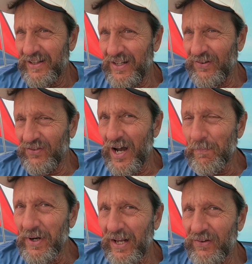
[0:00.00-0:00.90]
these
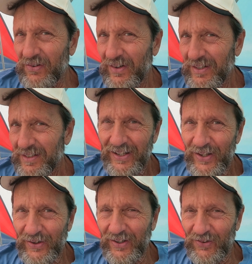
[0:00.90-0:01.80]
companies,
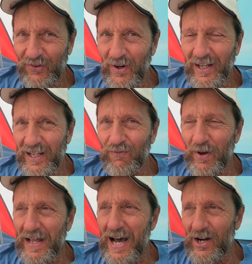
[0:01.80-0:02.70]
you can sort of live
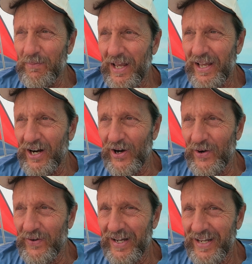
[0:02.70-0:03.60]
without them. You
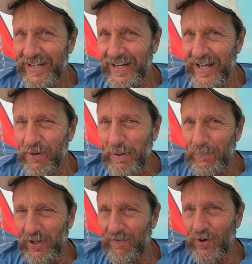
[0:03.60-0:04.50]
know, a lot of
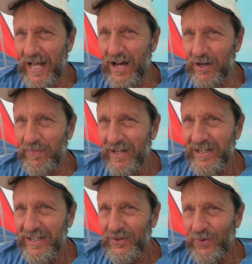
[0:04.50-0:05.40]
people live without them
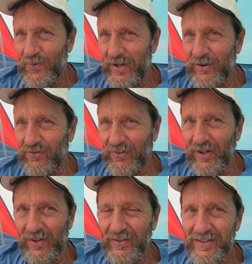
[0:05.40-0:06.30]
when they're
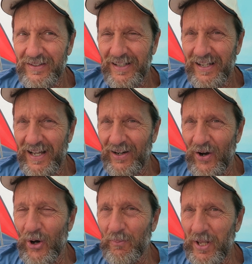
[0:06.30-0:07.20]
still at
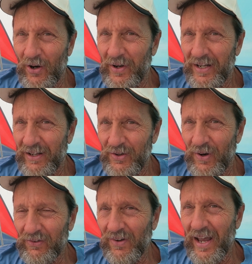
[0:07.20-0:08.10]
home, you know, in, in
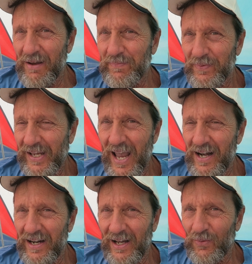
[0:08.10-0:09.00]
U S A,
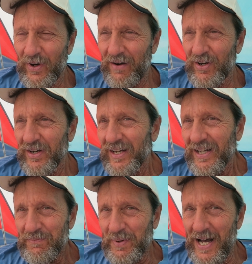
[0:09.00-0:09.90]
Canada, wherever.
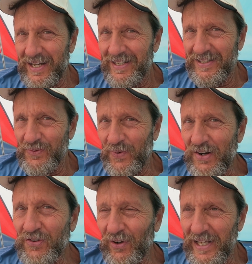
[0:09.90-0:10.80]
But
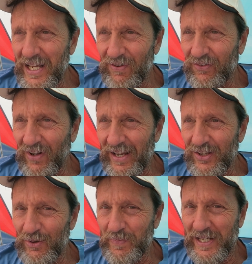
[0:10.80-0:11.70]
once you leave, it's
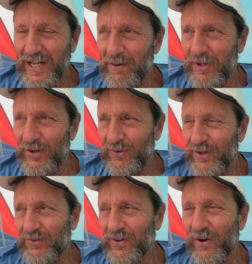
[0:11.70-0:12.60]
like you become, you,
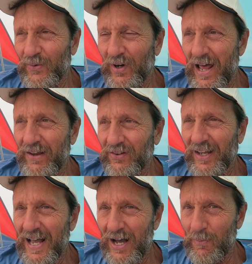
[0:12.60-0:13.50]
you start
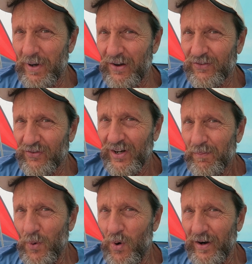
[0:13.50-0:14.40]
realizing how much
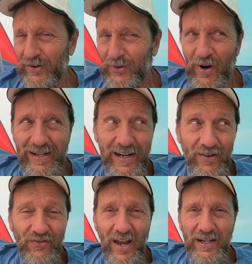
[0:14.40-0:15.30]
more, do I
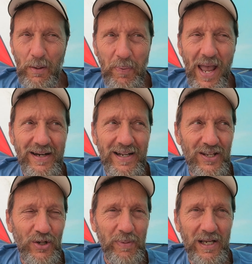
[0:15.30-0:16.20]
dare say,
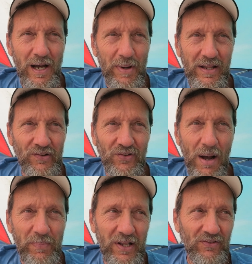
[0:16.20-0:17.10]
dependent you become on these
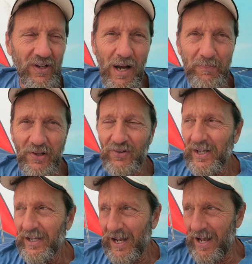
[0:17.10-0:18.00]
companies, the companies,
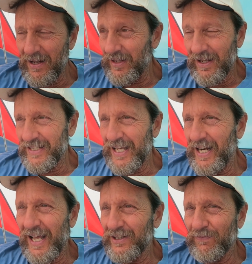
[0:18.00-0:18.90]
and
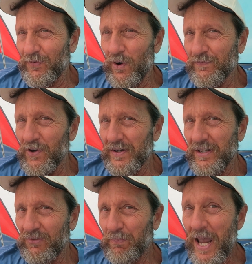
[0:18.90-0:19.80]
at the
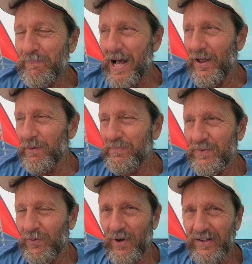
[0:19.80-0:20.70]
forefront is PayPal, the,
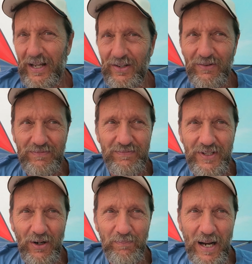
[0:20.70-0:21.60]
the one that you,
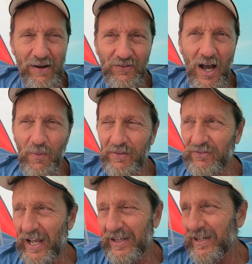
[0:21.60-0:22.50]
you know, buy and sell with.
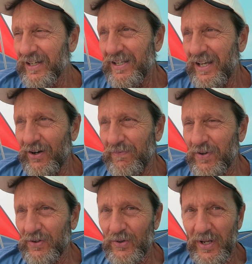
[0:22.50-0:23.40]
It's like, you know,
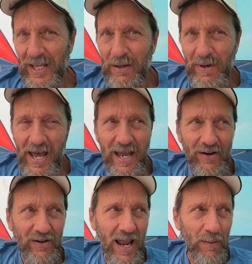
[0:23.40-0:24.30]
if you're doing
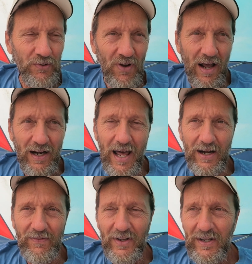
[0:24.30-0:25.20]
eBay or Amazon, a
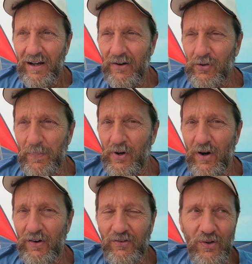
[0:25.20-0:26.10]
lot of
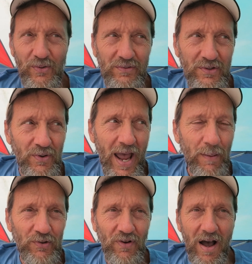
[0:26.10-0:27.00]
entrepreneurs do, do
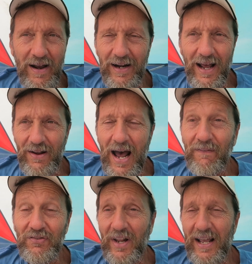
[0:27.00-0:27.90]
Amazon, and I,
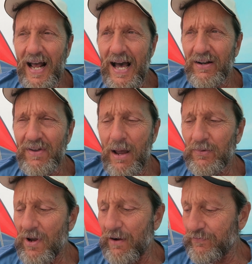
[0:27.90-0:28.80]
I've stayed out of
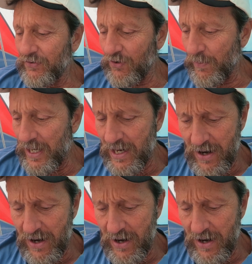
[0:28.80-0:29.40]
Amazon for so many